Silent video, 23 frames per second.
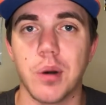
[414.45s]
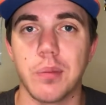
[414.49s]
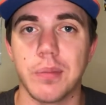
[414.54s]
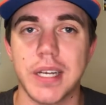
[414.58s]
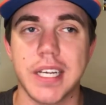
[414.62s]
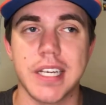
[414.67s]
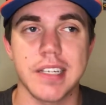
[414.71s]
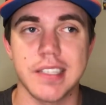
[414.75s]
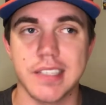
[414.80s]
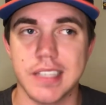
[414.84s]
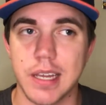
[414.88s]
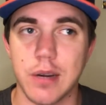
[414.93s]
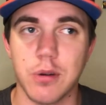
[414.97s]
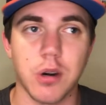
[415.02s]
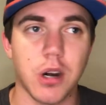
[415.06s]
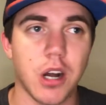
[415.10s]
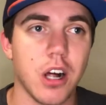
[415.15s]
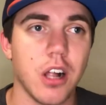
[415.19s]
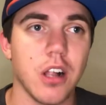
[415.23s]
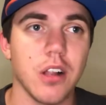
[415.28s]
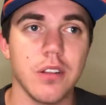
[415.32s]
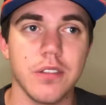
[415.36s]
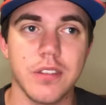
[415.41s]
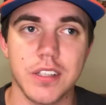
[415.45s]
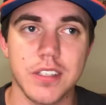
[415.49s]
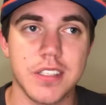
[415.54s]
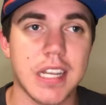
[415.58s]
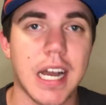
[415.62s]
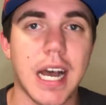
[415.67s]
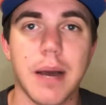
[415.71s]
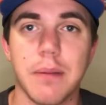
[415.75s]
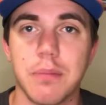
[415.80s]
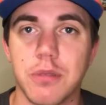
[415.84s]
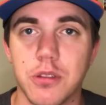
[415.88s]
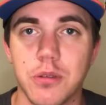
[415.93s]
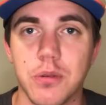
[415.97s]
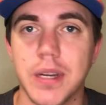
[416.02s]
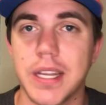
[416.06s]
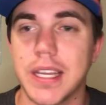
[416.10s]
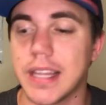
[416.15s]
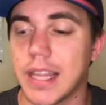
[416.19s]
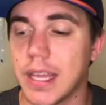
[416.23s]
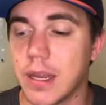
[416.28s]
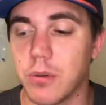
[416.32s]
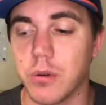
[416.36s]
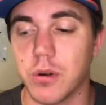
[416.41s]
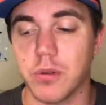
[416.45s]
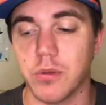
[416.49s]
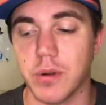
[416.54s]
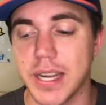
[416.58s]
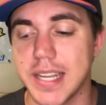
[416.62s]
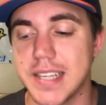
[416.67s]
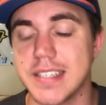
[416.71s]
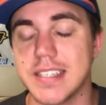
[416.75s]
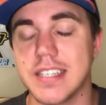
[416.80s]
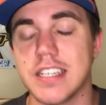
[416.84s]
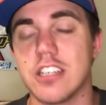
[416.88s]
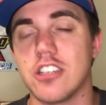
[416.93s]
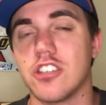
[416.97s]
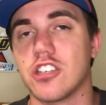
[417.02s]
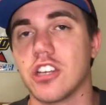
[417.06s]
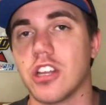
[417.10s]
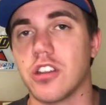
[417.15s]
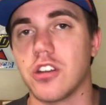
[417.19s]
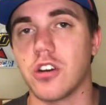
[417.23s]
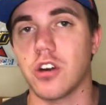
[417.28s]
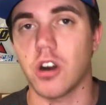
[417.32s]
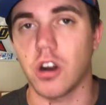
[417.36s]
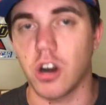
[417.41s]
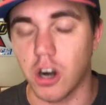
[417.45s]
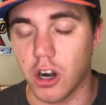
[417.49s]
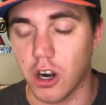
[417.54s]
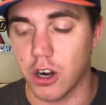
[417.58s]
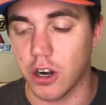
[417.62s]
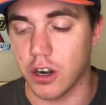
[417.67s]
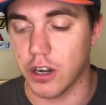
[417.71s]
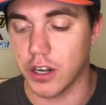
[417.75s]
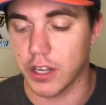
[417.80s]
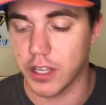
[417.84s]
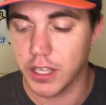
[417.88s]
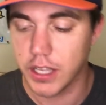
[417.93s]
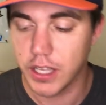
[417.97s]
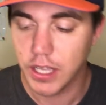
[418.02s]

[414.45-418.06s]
because they were all the top 3 and they were racing each other hard.